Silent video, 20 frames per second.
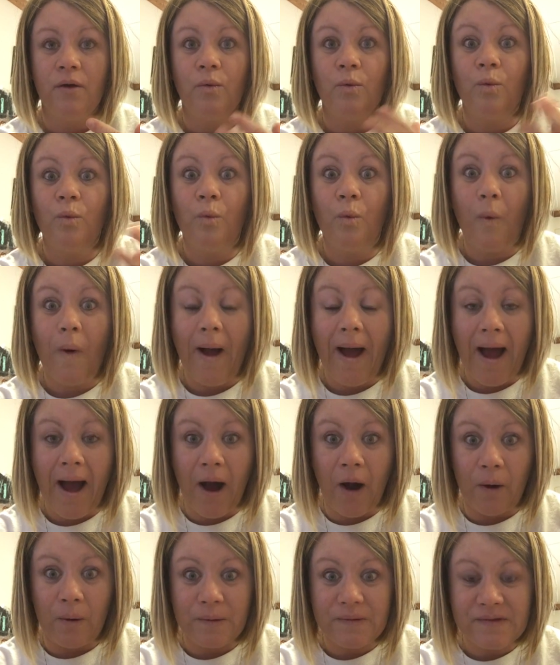
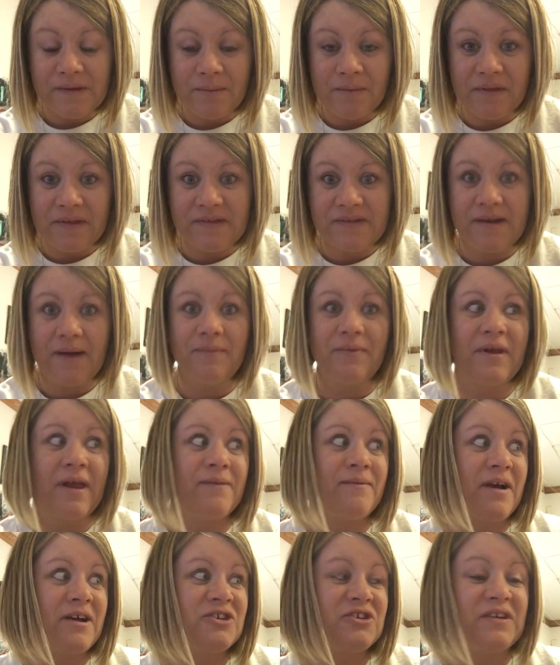Wow, some of the stuff that
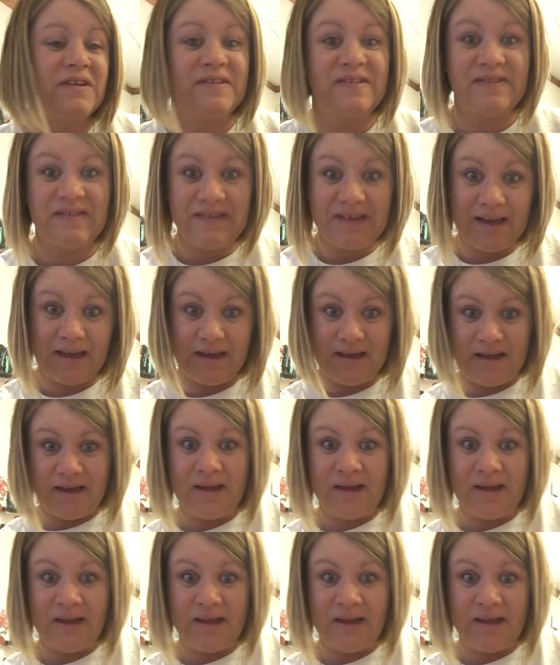I've actually sit